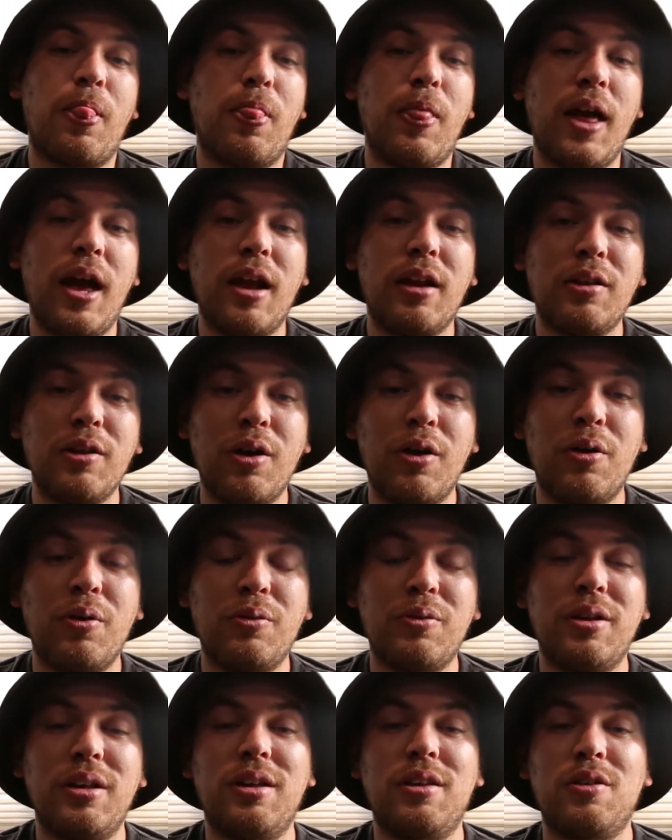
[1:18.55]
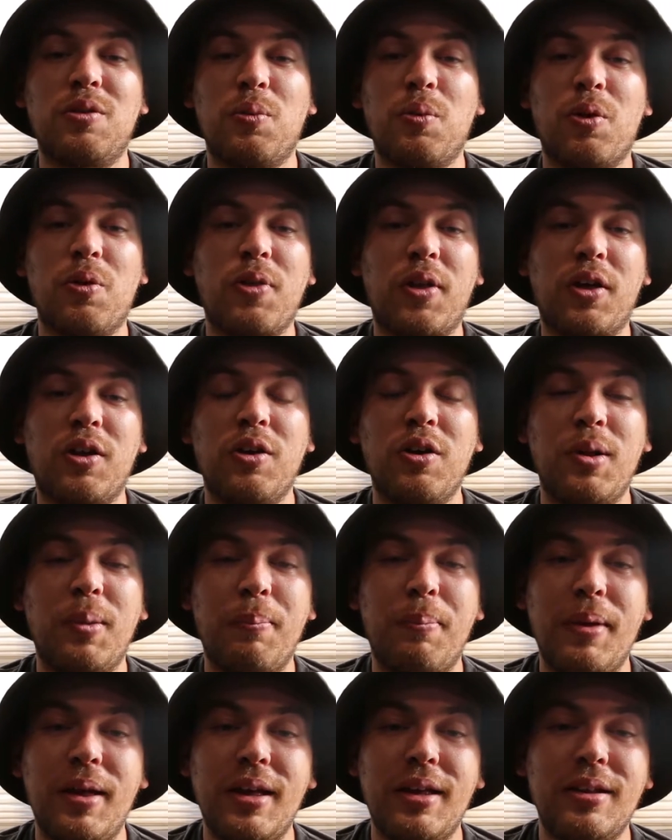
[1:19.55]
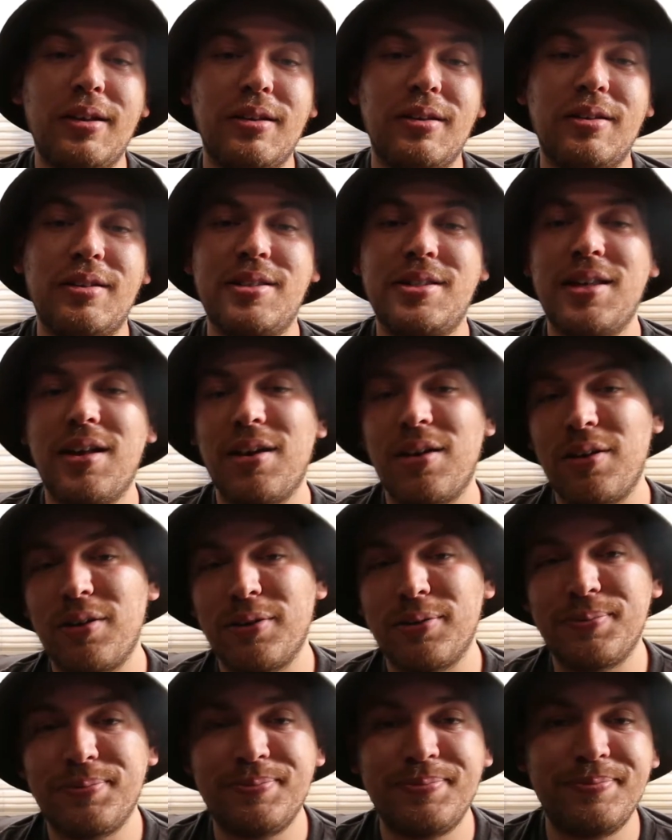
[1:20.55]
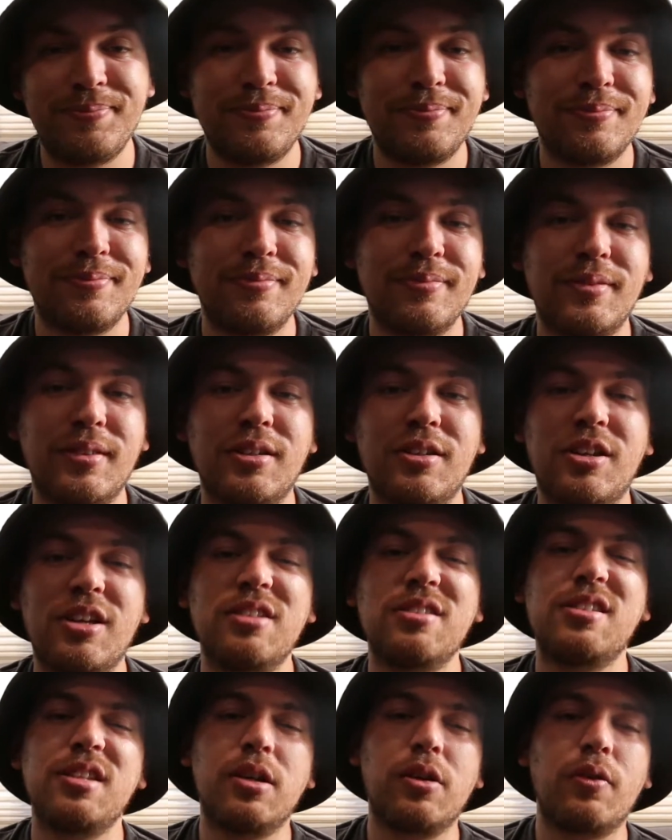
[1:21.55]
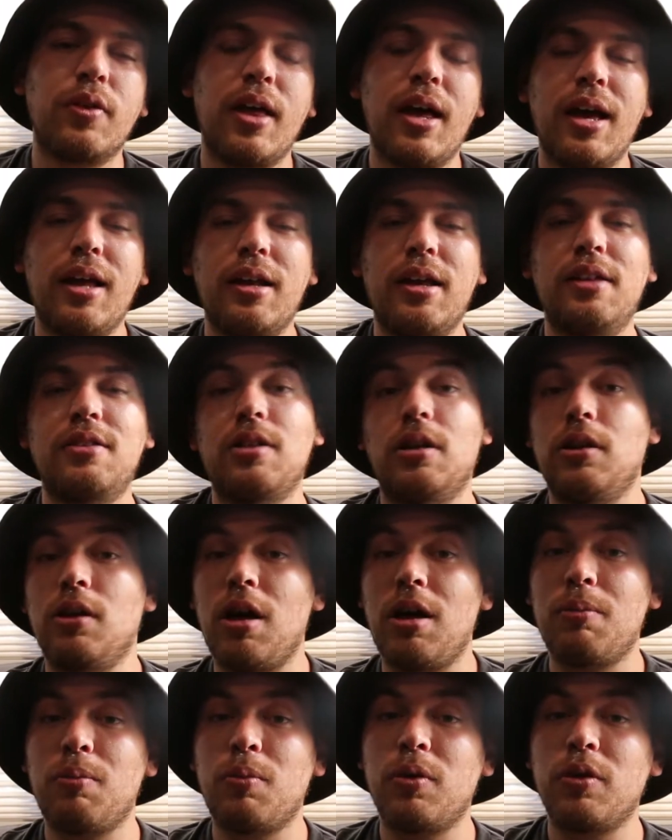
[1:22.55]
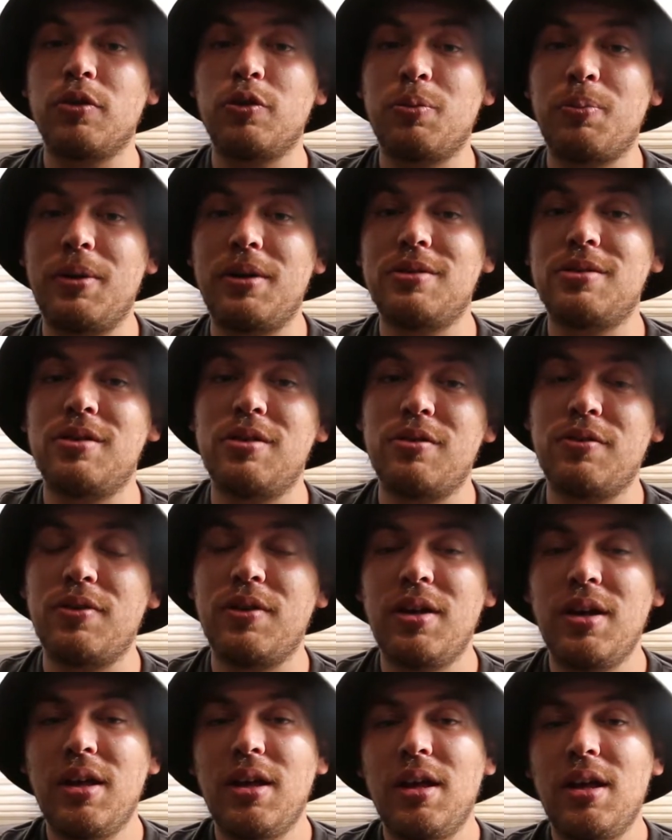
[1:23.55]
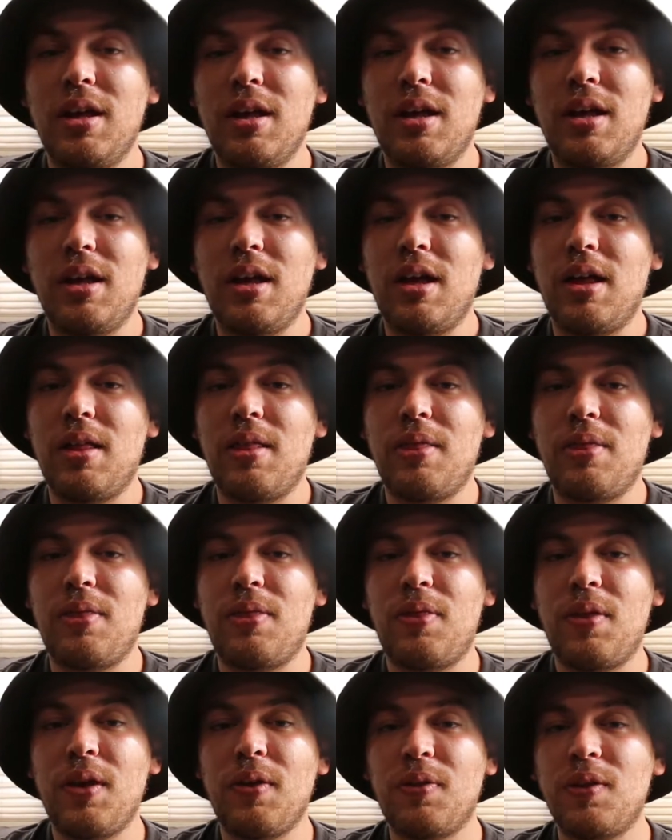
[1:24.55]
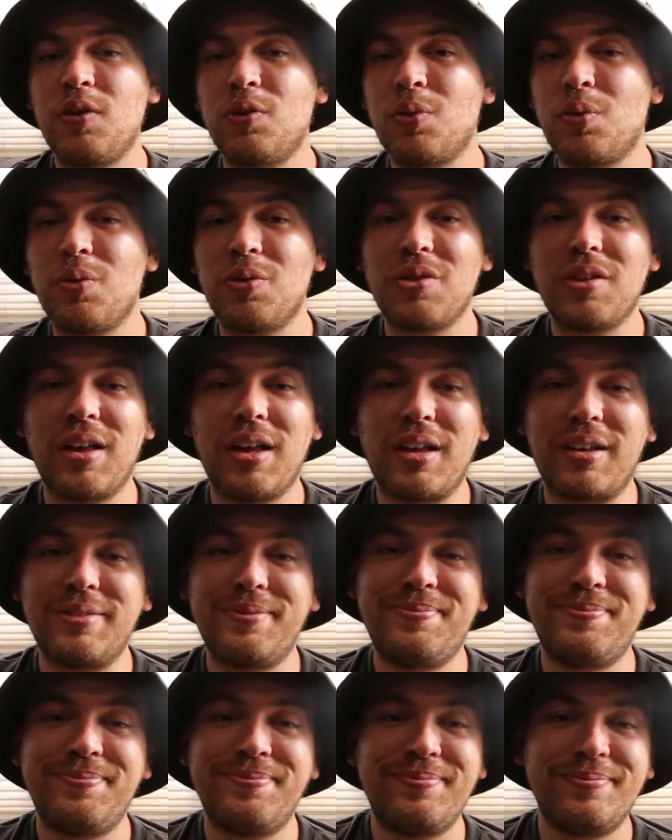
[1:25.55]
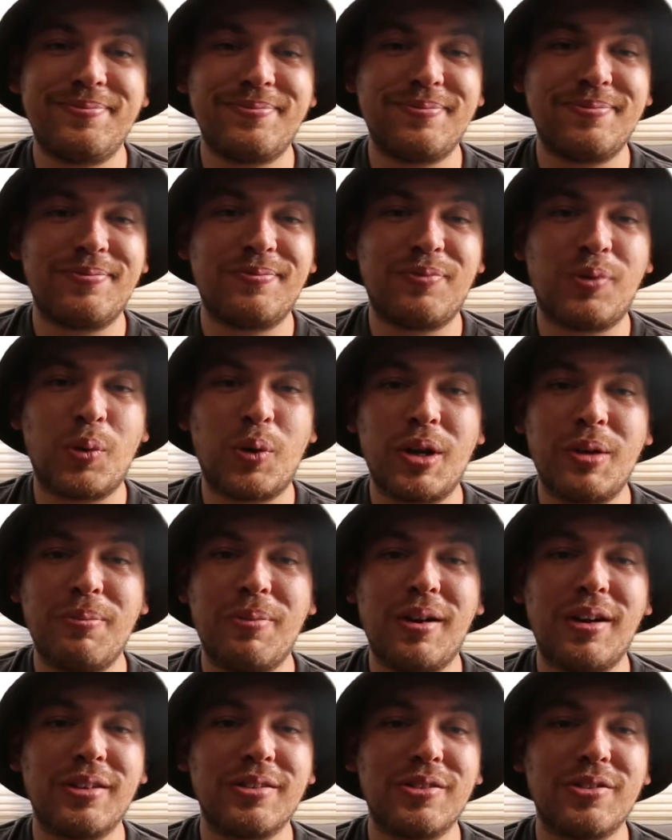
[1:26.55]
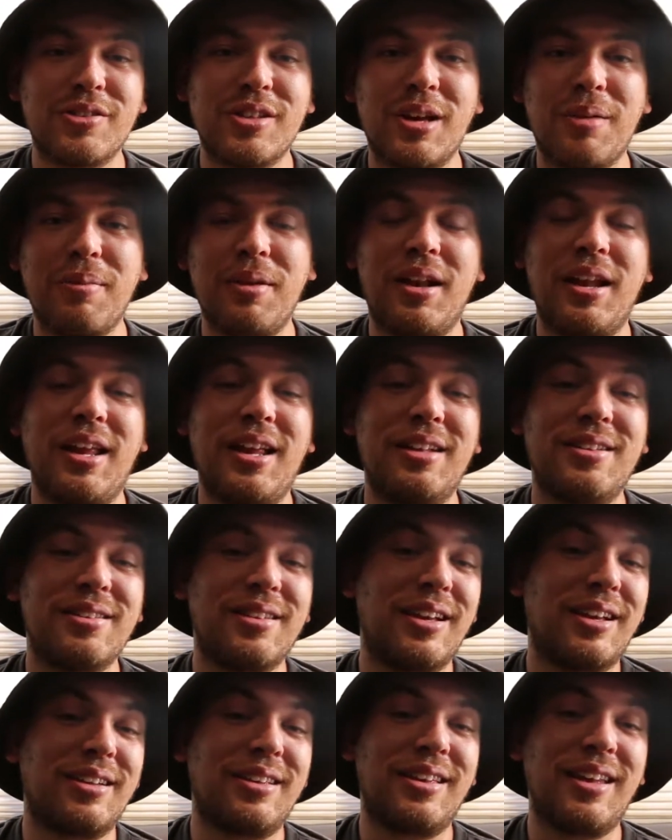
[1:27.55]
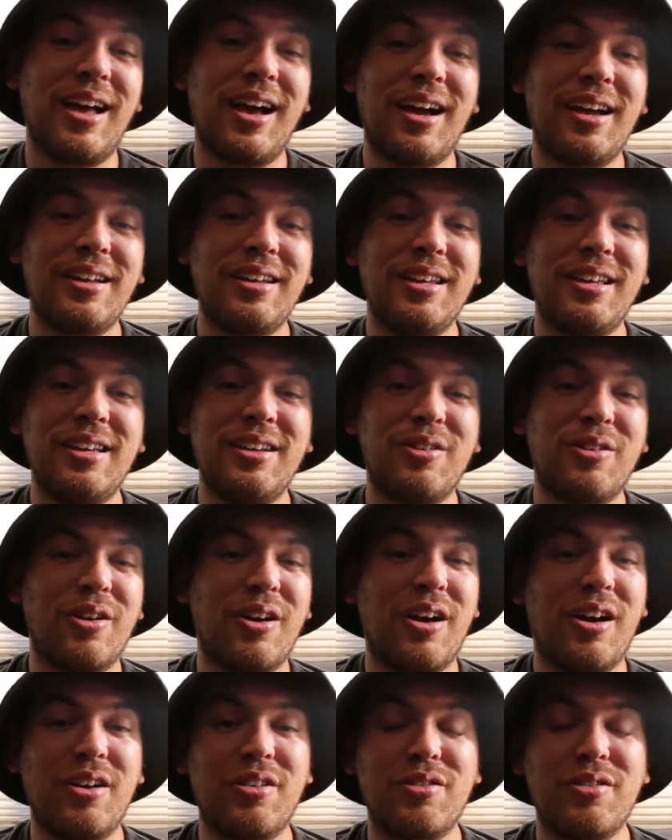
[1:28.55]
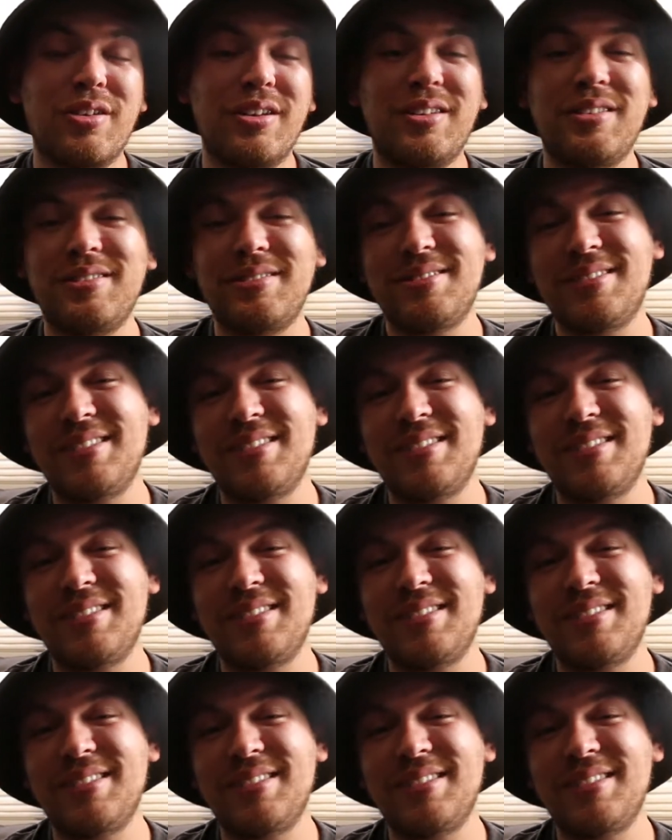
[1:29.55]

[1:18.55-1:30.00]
that alone is worth a good bit. So consider that. It's a lot more expensive. I think this one was like 40 bucks or something, and it's like 90 or 100.